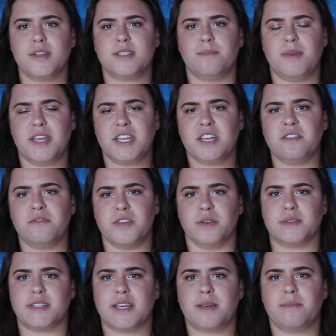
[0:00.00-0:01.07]
it's a bit
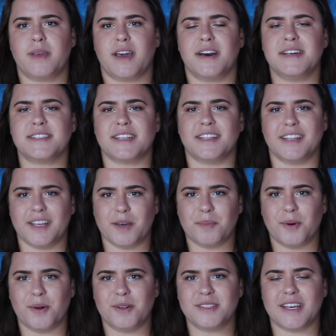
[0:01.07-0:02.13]
confusing because
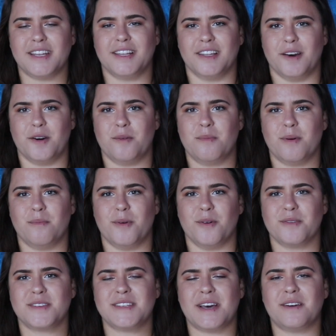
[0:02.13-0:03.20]
Leopold and Loeb
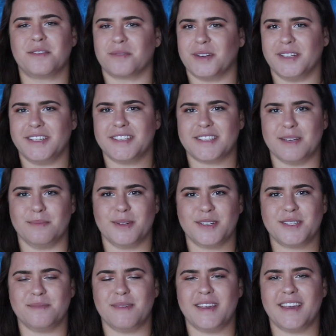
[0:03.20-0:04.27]
both sound really similar
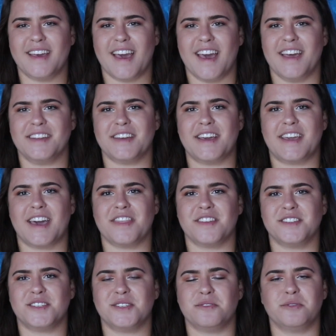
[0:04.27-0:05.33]
to me and I get
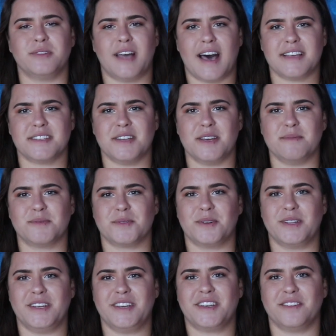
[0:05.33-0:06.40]
the two last names
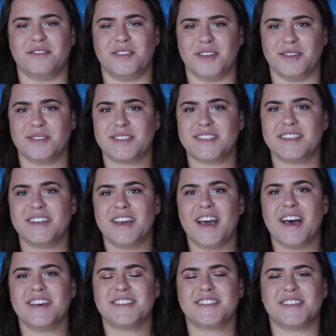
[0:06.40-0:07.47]
really confused.
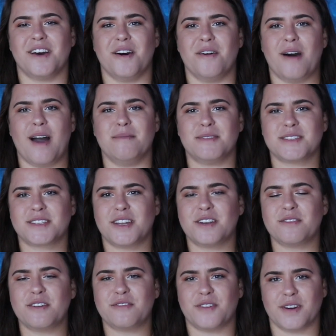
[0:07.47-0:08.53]
So I'm just going to
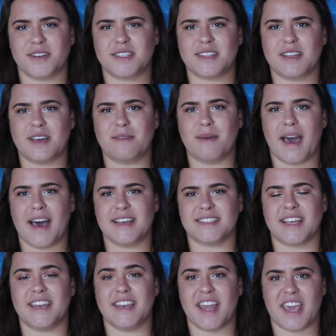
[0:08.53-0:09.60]
refer to them
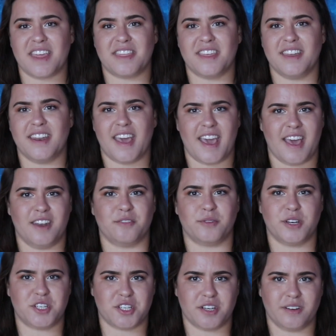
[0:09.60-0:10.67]
as Nathan and
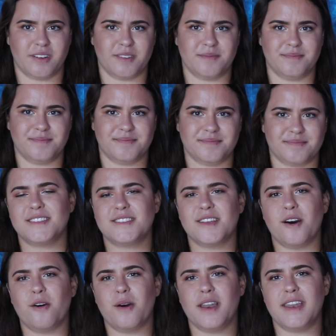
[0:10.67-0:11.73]
Richard. So